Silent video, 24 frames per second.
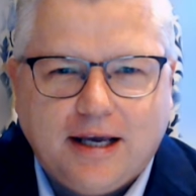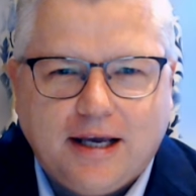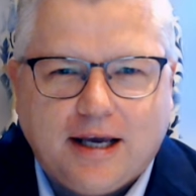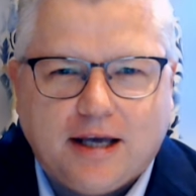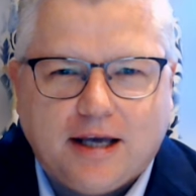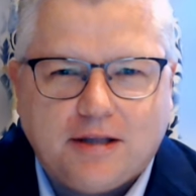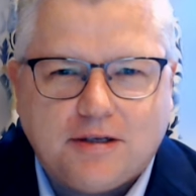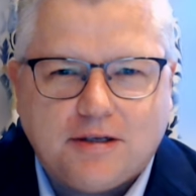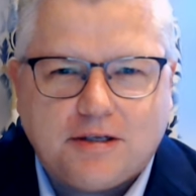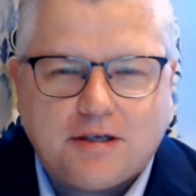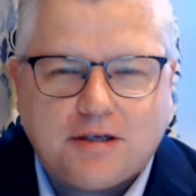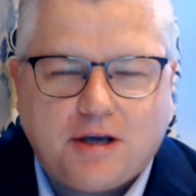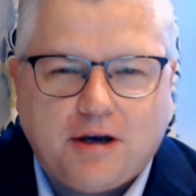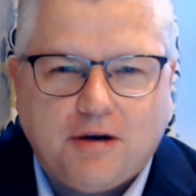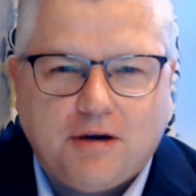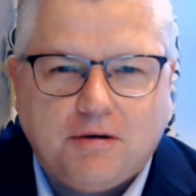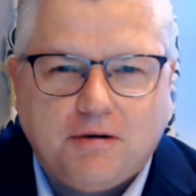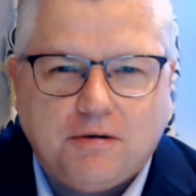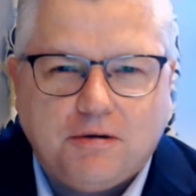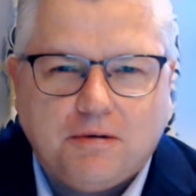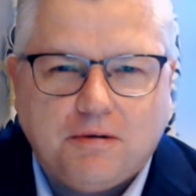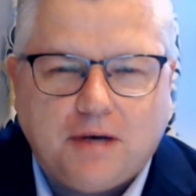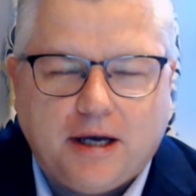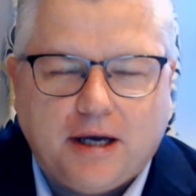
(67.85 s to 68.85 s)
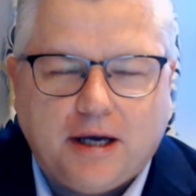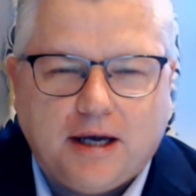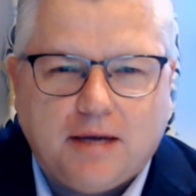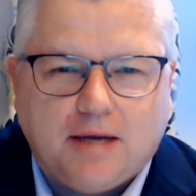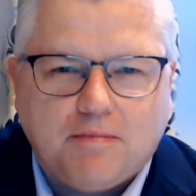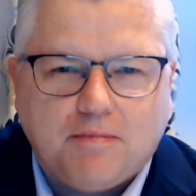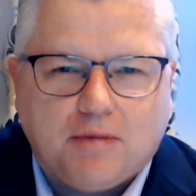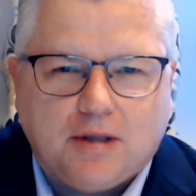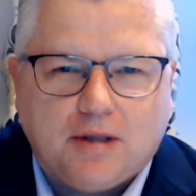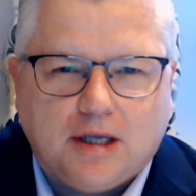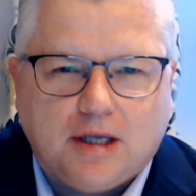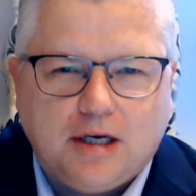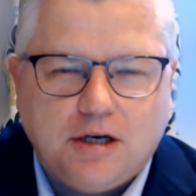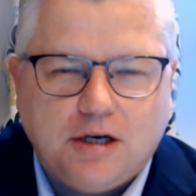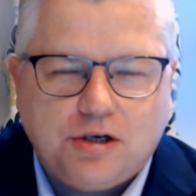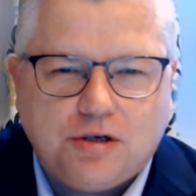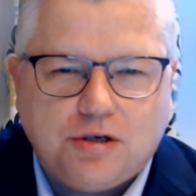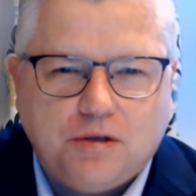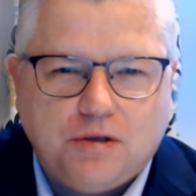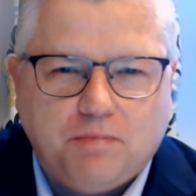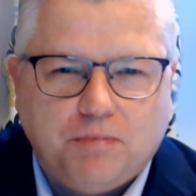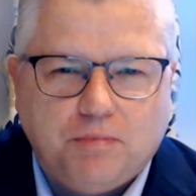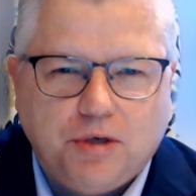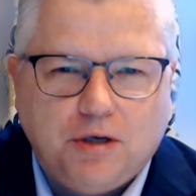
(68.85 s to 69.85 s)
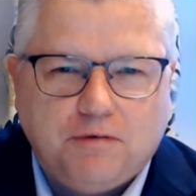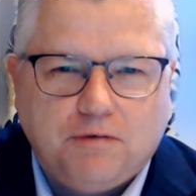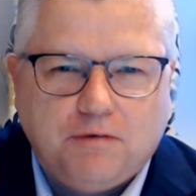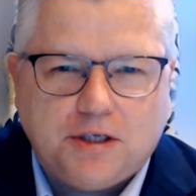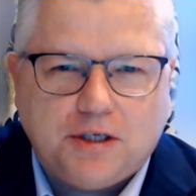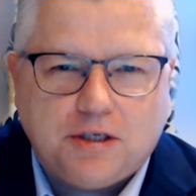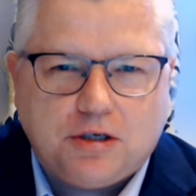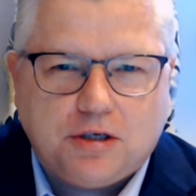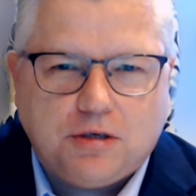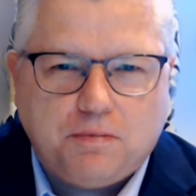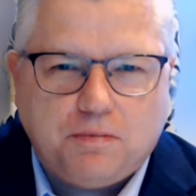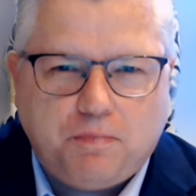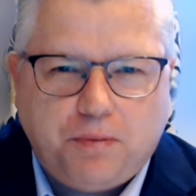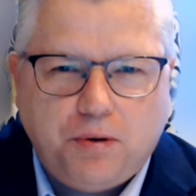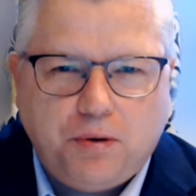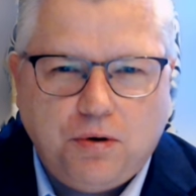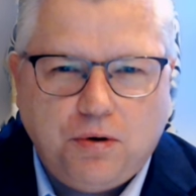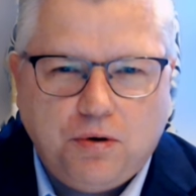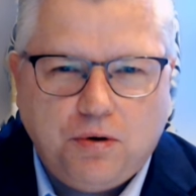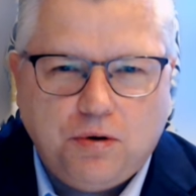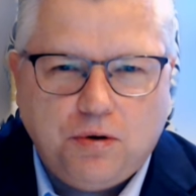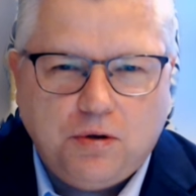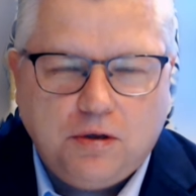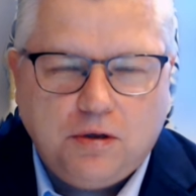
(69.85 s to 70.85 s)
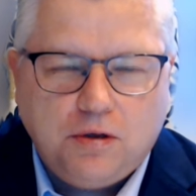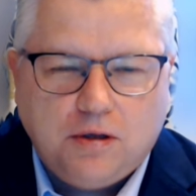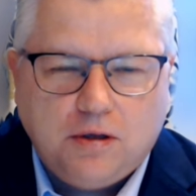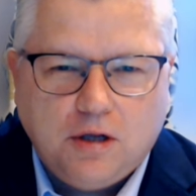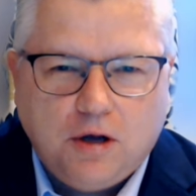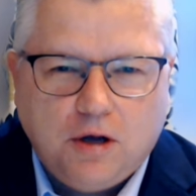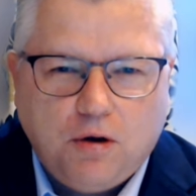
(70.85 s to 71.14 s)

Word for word: And so um, the initial move is to pool